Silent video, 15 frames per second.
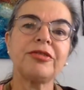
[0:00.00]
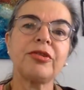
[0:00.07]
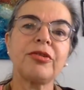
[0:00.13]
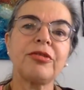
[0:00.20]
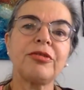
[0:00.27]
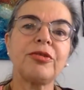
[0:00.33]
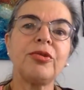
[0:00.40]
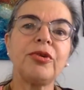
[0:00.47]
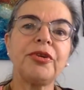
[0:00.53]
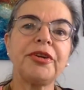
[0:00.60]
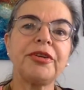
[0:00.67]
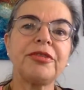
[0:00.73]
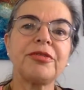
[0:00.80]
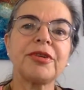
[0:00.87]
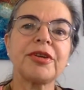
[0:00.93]
So the school
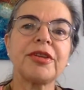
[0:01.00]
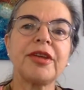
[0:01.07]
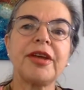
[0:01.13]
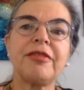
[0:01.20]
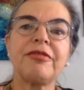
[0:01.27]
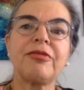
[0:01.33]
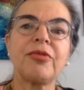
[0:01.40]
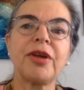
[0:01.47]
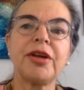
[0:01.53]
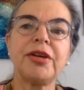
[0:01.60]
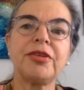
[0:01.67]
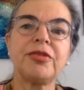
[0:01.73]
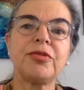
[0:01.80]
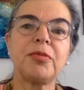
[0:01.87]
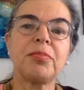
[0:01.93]
district then ran
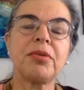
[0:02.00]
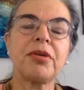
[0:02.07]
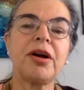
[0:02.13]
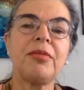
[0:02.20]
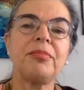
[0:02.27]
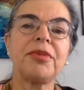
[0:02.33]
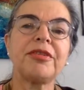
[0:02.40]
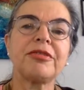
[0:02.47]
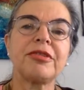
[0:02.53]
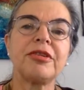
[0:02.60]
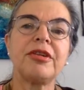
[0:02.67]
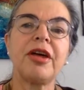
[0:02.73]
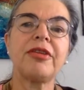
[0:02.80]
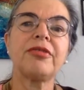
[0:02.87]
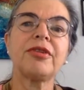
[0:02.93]
into a problem because
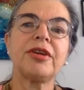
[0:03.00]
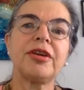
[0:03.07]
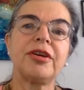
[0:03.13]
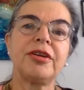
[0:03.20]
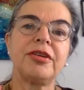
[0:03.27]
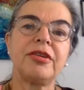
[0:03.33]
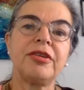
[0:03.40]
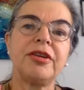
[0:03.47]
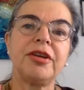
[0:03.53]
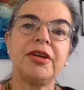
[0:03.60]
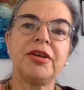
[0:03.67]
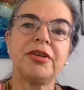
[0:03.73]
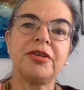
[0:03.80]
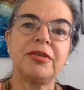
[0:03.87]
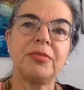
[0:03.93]
another kid
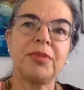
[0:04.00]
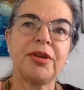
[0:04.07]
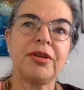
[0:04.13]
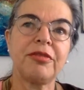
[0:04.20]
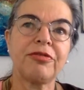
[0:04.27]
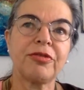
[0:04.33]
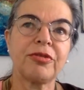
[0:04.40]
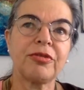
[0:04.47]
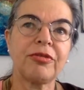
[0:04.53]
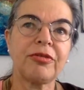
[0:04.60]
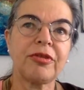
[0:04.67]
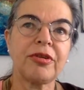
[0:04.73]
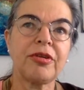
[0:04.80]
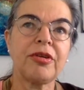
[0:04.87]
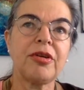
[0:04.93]
needed to be the first